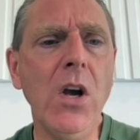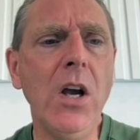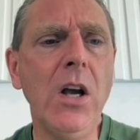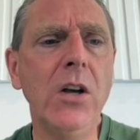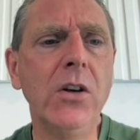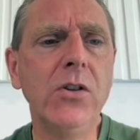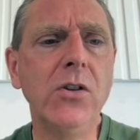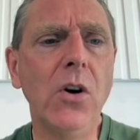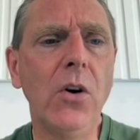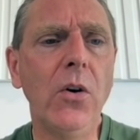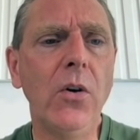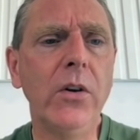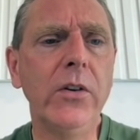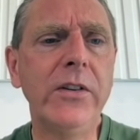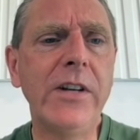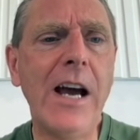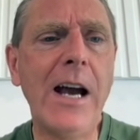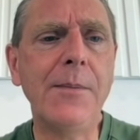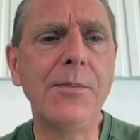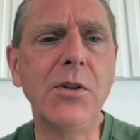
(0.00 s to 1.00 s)
so
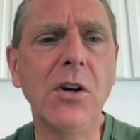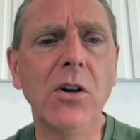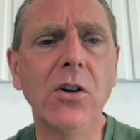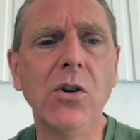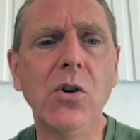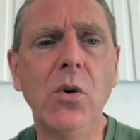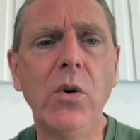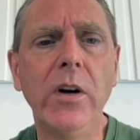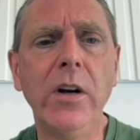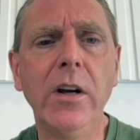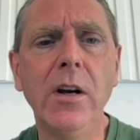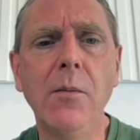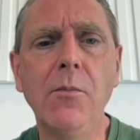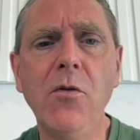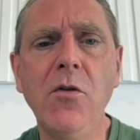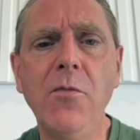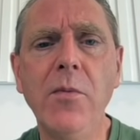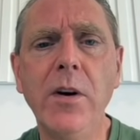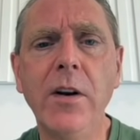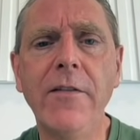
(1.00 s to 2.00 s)
dApps are a growing
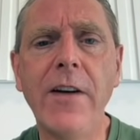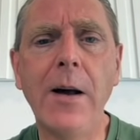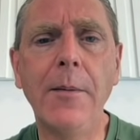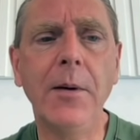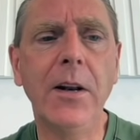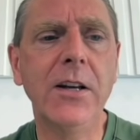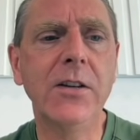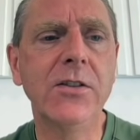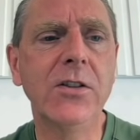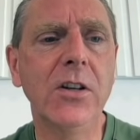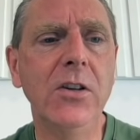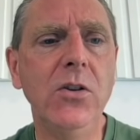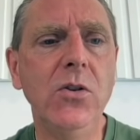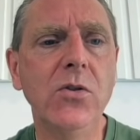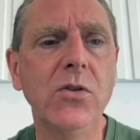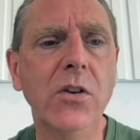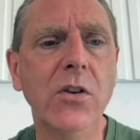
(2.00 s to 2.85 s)
movement of applications that use